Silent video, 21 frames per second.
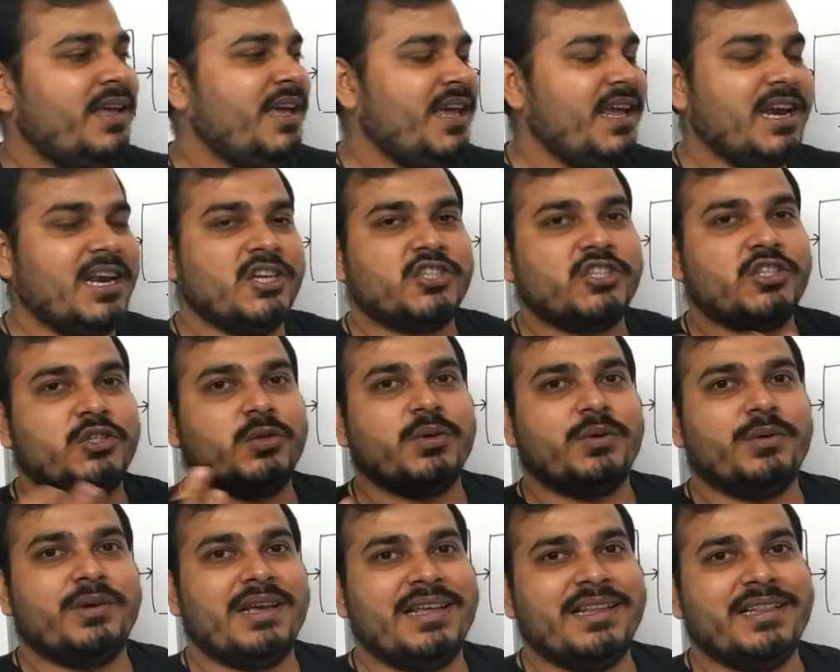english to
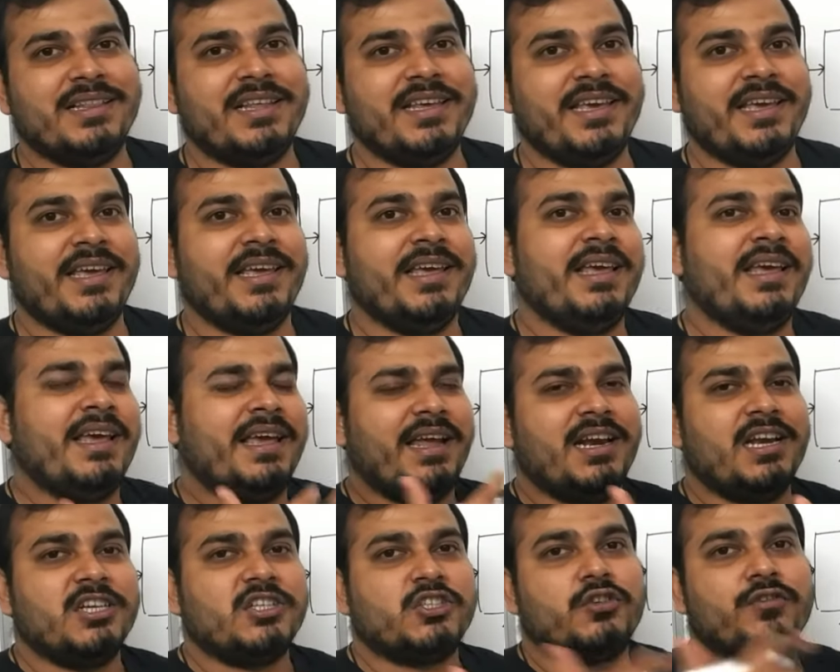hindi
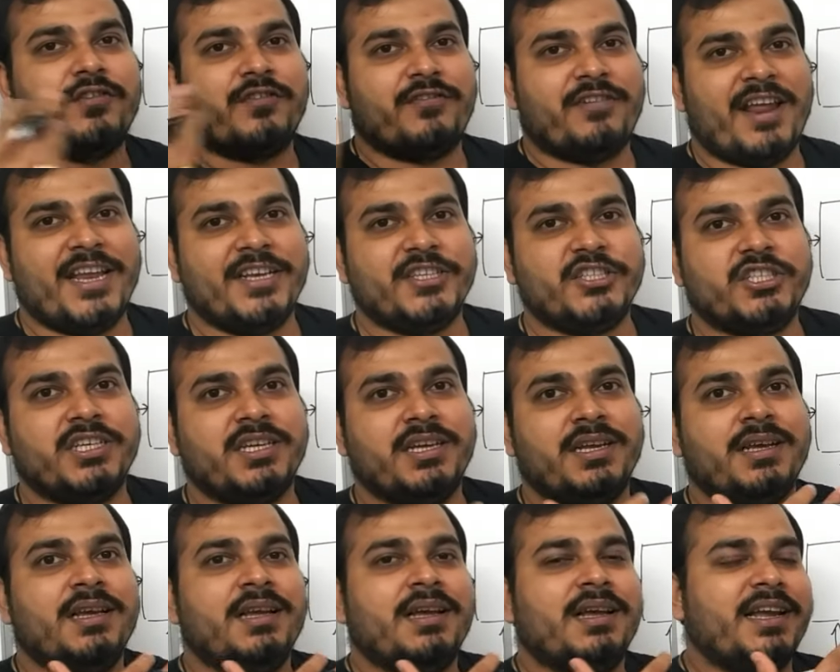english to french
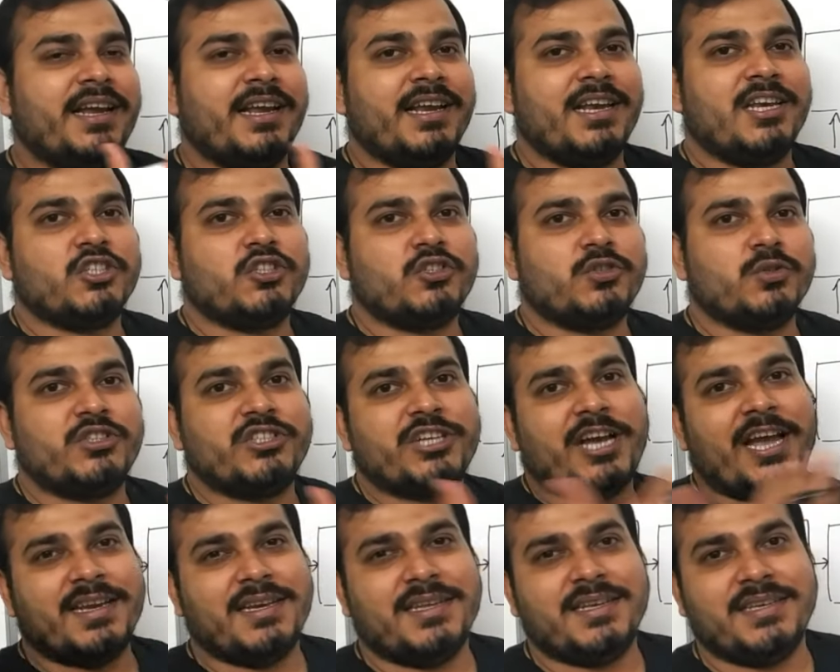english to
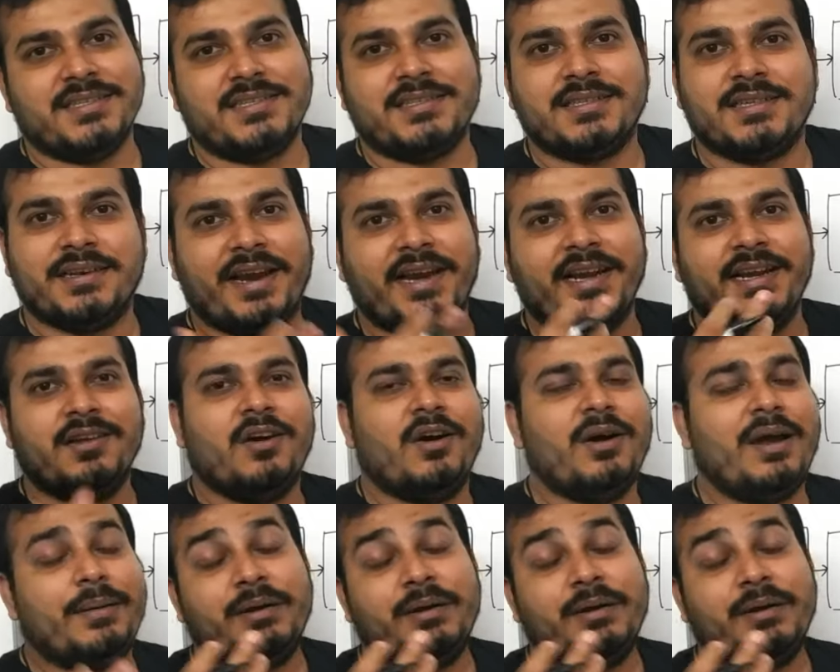chinese right